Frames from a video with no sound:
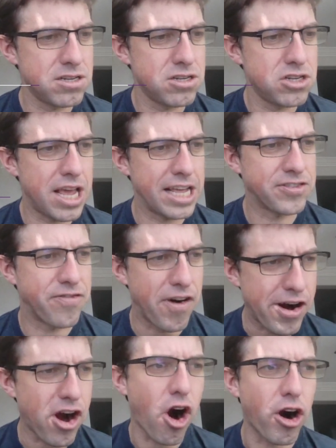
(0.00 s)
it's
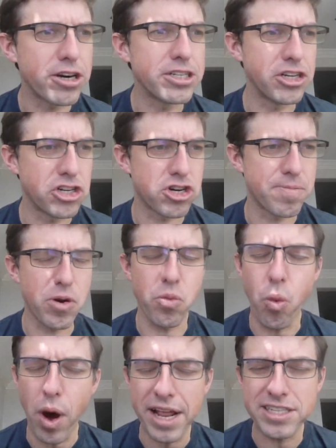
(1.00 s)
very hard to determine
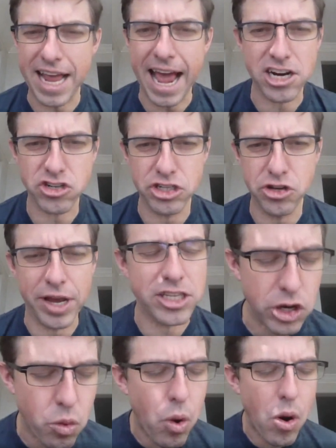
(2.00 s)
what it's actually doing. It's
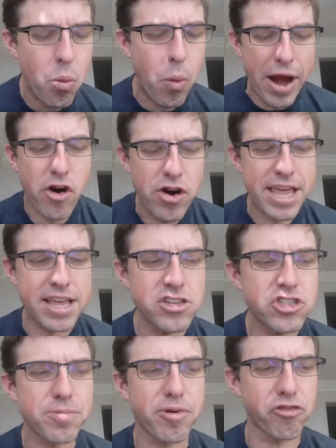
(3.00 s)
like, where is
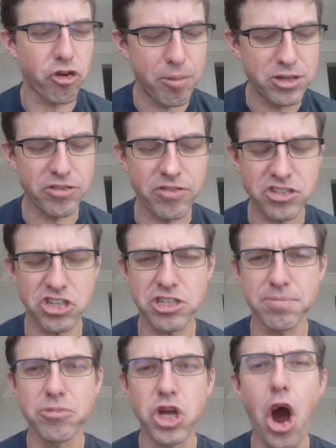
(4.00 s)
the performance of the
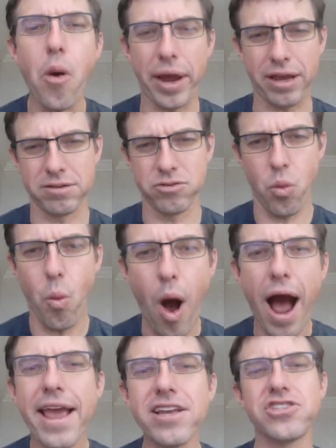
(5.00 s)
system going?
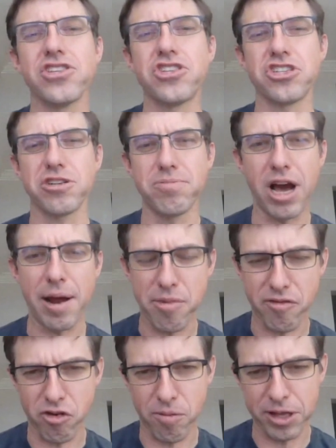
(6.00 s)
Why is the system not
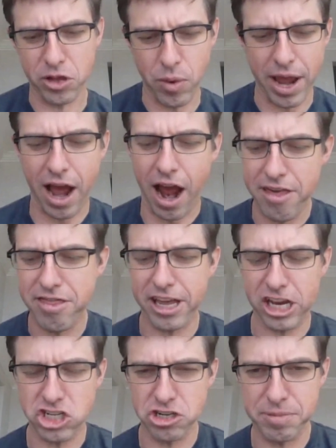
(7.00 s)
performing the way I think
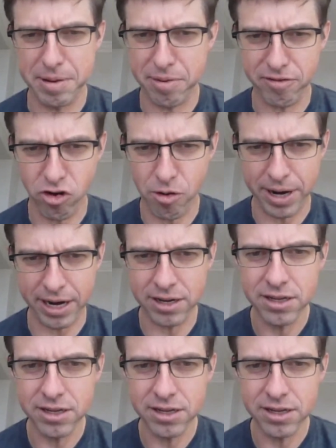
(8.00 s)
it should be performing?